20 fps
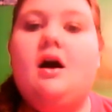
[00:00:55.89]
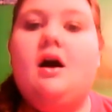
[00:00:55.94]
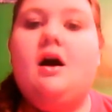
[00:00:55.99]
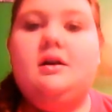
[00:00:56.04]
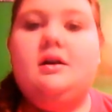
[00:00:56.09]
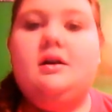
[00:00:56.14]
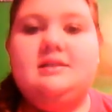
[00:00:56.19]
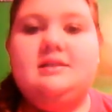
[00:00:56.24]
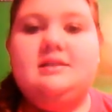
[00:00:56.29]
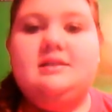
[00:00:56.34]

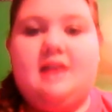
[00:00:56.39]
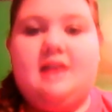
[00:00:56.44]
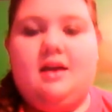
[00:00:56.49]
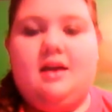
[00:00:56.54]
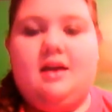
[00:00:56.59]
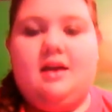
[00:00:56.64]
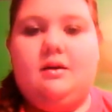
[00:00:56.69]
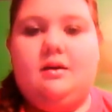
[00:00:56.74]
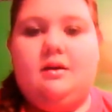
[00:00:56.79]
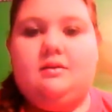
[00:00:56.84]
On
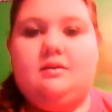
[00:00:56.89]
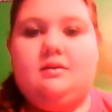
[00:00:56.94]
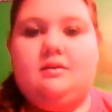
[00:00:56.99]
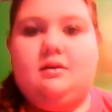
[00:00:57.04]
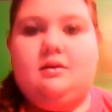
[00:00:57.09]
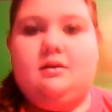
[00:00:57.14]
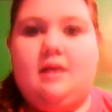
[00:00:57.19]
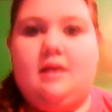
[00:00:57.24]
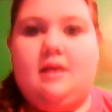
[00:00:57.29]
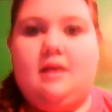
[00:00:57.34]
today's
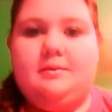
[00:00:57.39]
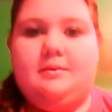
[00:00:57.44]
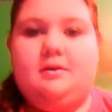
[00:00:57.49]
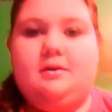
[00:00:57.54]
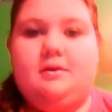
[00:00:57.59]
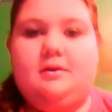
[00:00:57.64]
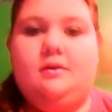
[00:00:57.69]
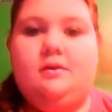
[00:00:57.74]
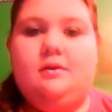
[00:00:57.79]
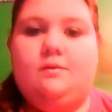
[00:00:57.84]

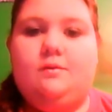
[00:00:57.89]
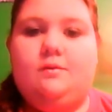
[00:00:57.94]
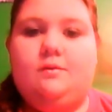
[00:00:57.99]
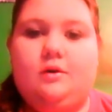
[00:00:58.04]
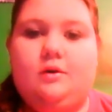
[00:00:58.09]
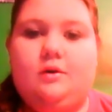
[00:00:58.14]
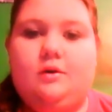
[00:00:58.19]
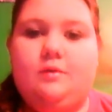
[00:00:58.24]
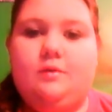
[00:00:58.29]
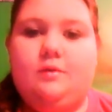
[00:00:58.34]
episode of
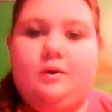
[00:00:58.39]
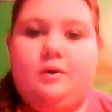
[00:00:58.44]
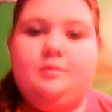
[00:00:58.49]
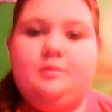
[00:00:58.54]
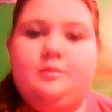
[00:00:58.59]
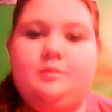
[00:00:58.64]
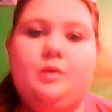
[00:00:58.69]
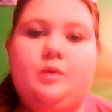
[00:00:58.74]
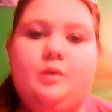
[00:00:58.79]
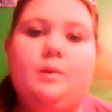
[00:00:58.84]
Word for Word,
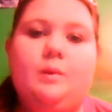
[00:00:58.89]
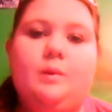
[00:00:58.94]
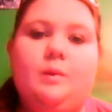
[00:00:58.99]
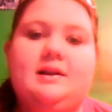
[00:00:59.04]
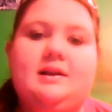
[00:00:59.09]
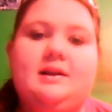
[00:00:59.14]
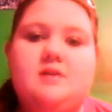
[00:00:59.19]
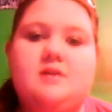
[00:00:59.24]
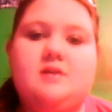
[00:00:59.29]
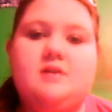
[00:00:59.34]
we're
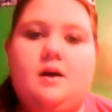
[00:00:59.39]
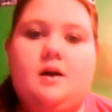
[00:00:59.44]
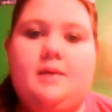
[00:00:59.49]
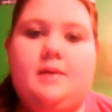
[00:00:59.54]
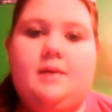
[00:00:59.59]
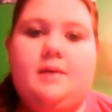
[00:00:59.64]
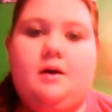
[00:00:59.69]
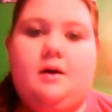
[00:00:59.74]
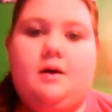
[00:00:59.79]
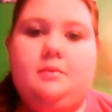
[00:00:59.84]
going to talk
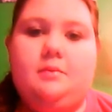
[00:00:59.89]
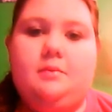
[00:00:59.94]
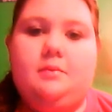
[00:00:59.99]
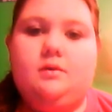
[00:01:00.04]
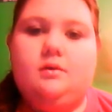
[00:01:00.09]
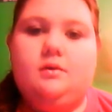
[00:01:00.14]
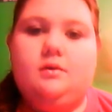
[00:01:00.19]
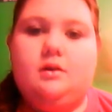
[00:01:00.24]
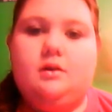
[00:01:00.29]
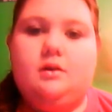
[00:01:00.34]
about
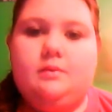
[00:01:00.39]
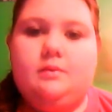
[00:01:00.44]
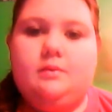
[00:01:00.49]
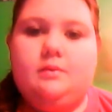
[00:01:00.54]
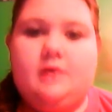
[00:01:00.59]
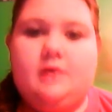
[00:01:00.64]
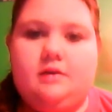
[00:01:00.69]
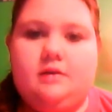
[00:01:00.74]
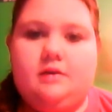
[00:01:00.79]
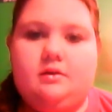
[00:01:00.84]
music
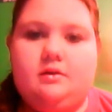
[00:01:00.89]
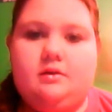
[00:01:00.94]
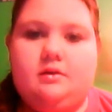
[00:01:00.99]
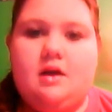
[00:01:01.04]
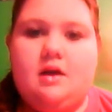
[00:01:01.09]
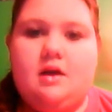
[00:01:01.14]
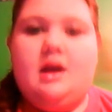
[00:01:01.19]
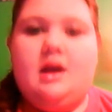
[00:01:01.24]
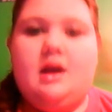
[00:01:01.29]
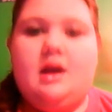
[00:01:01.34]
interpretation
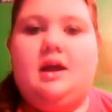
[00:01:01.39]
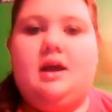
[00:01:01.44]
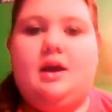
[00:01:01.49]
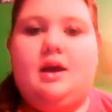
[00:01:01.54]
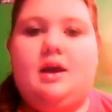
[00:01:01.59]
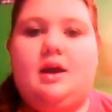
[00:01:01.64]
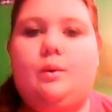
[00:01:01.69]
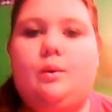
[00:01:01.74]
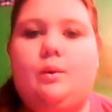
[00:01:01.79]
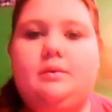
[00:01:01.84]
and
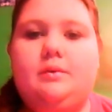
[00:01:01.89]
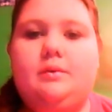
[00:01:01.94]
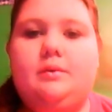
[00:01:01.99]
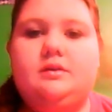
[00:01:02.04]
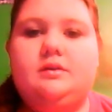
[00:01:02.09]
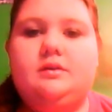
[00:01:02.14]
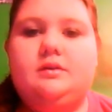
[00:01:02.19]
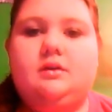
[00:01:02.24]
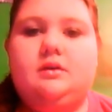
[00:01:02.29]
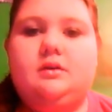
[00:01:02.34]
how one
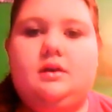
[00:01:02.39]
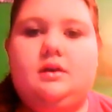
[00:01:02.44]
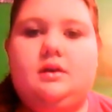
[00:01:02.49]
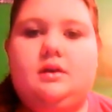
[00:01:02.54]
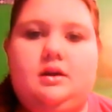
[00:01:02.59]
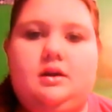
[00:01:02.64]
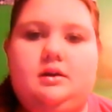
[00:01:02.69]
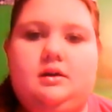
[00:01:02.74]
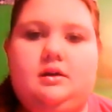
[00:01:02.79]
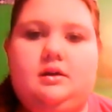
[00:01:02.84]
person
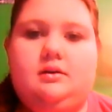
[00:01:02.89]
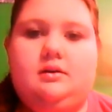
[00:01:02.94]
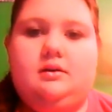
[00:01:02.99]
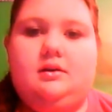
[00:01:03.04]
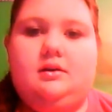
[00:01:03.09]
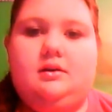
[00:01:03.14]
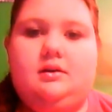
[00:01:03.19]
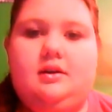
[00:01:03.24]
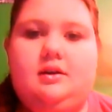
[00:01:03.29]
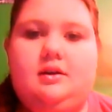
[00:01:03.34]
can
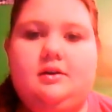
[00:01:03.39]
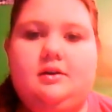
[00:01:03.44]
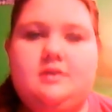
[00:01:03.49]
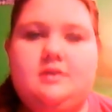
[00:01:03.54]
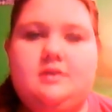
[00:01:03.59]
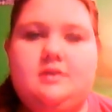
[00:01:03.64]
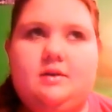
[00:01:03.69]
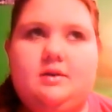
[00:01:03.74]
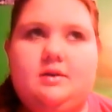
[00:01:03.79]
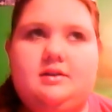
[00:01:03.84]
hear a
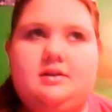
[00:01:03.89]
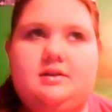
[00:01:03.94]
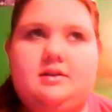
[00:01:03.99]
song and